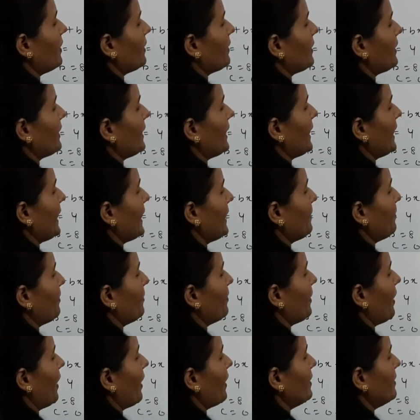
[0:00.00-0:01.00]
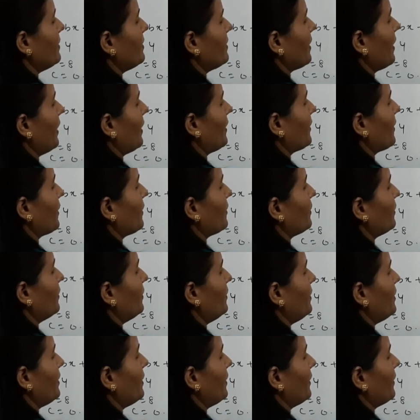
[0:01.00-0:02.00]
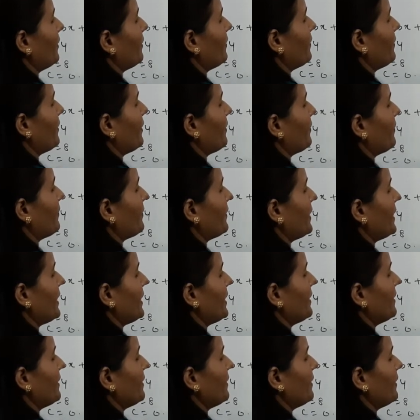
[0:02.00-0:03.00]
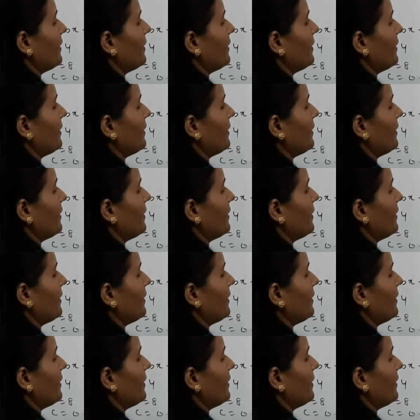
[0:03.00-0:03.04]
t plus under root 15.